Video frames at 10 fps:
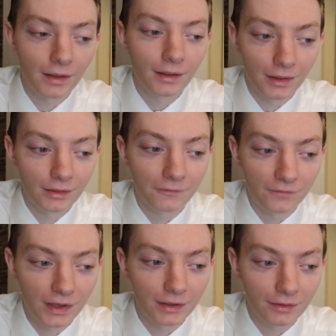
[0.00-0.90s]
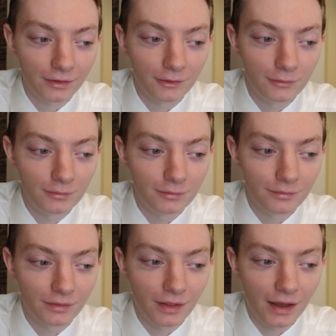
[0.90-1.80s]
in the face you
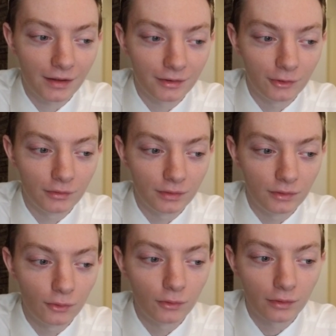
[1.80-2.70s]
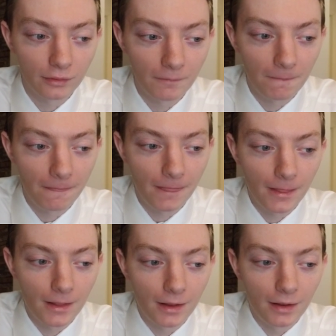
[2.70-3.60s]
that you, you're
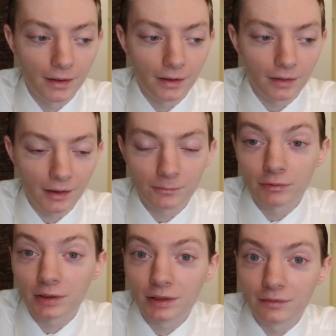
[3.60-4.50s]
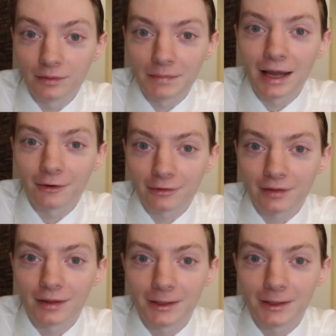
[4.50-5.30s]
that pretty of a mouse.